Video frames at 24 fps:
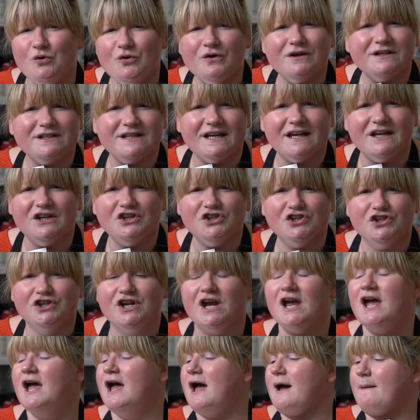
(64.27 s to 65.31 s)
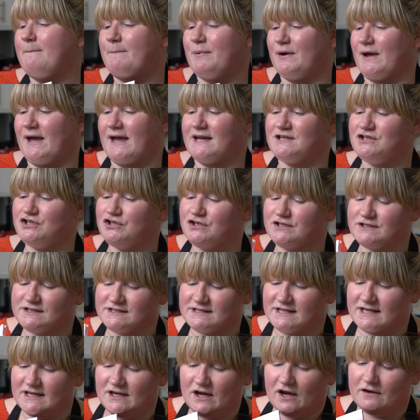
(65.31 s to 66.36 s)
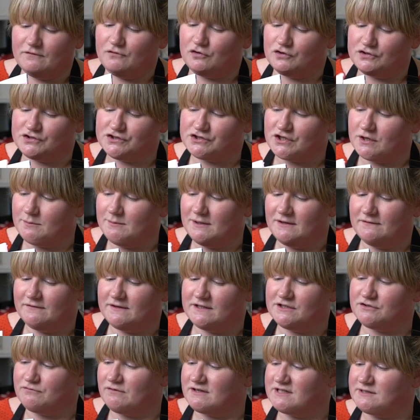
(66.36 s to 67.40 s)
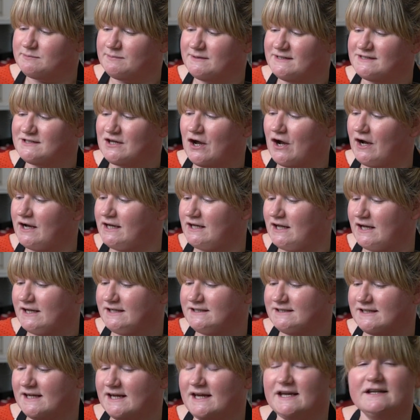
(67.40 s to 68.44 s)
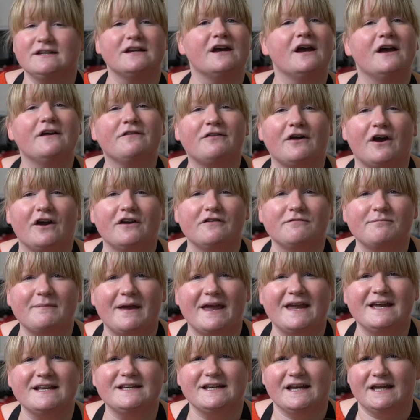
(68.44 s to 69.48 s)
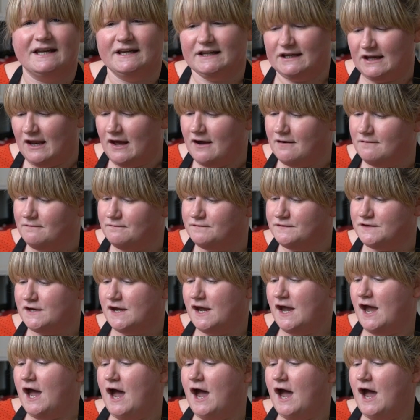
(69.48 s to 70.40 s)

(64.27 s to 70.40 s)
pork dish, but as you can see I've got so many of these recipes highlighted that I've made and loved.